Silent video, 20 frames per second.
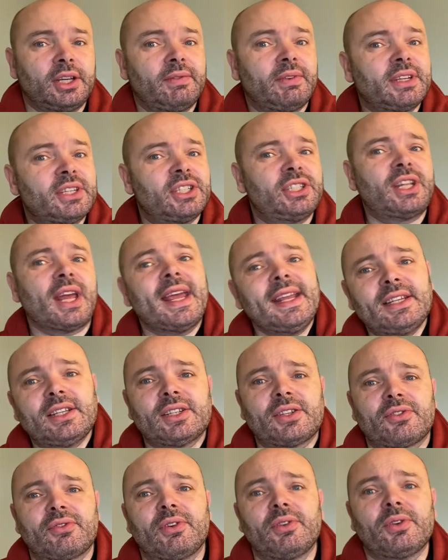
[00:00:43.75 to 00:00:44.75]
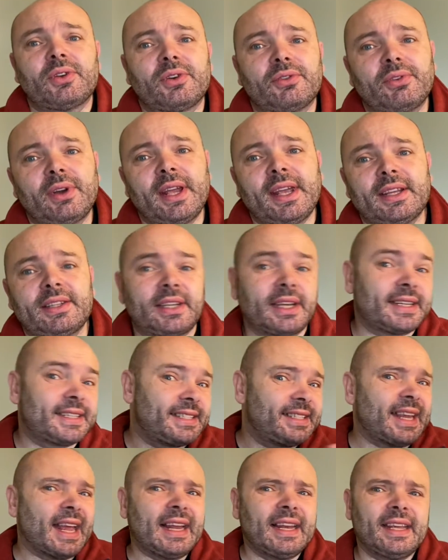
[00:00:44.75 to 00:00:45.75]
status through careers,
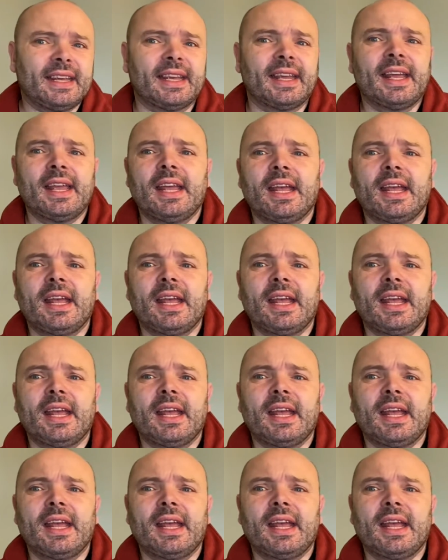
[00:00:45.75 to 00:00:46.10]
excelling